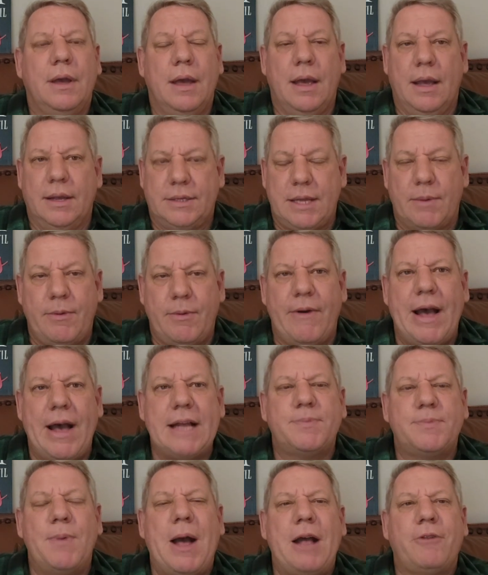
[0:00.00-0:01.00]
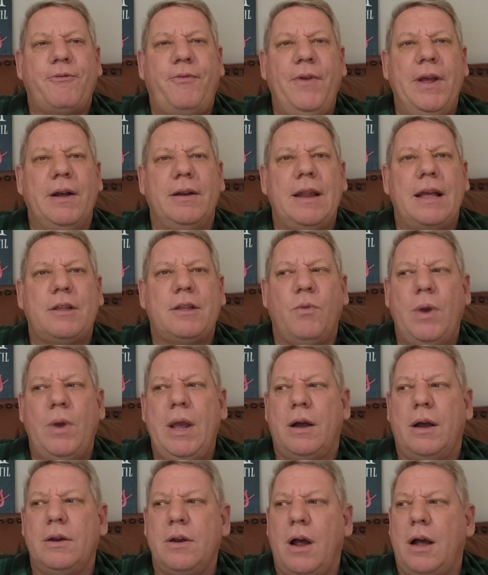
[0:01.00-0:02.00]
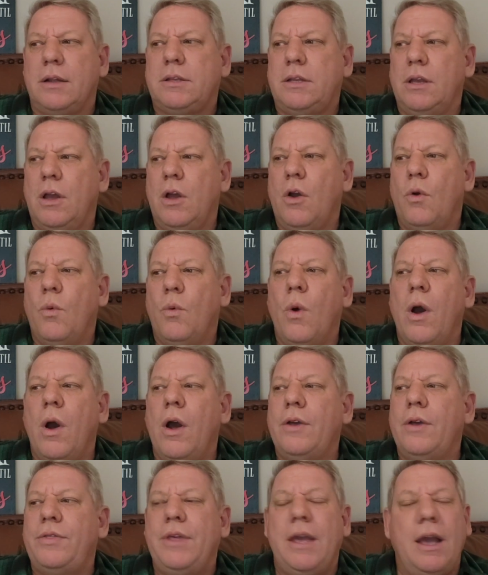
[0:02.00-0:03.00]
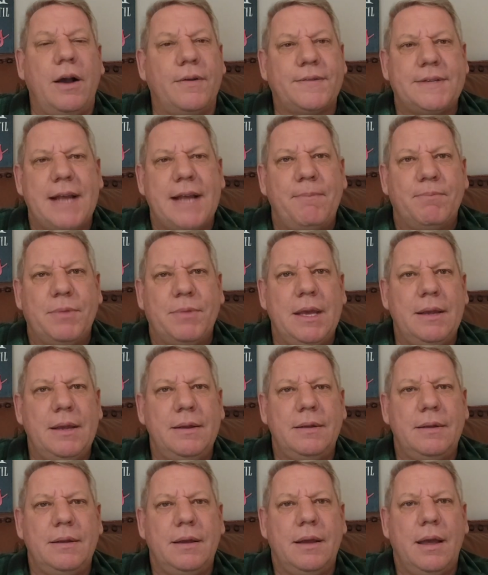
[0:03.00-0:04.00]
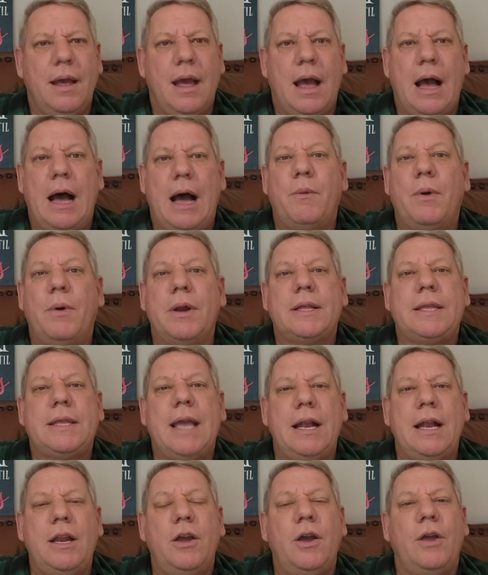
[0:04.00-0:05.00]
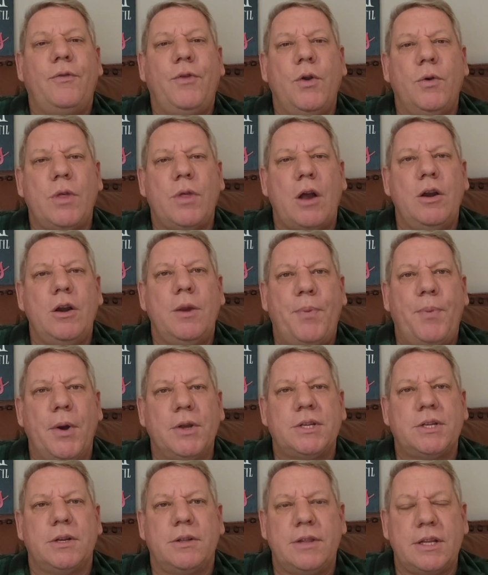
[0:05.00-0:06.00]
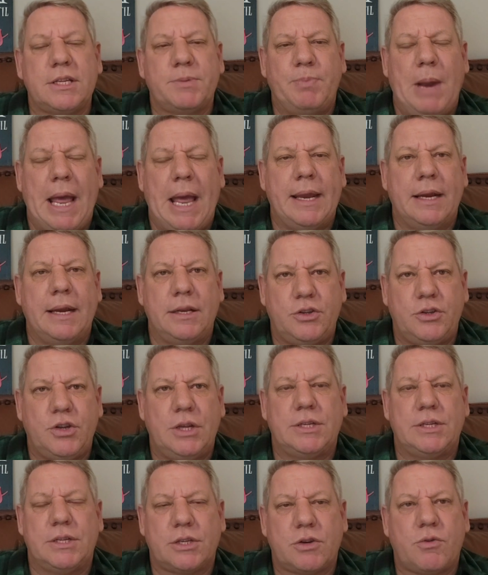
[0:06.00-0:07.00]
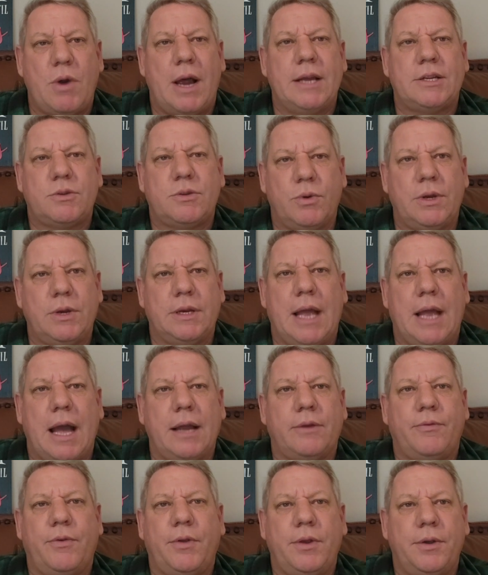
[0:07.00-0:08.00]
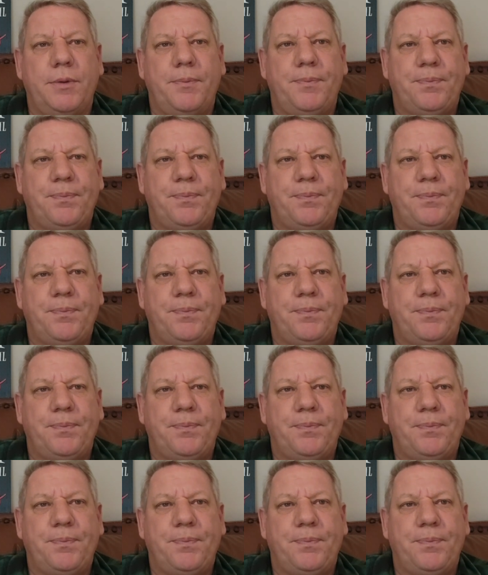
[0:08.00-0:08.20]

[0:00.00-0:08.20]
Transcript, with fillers: Some of us might feel that we are not worthy of something. I want to tell you, if you were the only person on this planet, Jesus Christ would have died for you.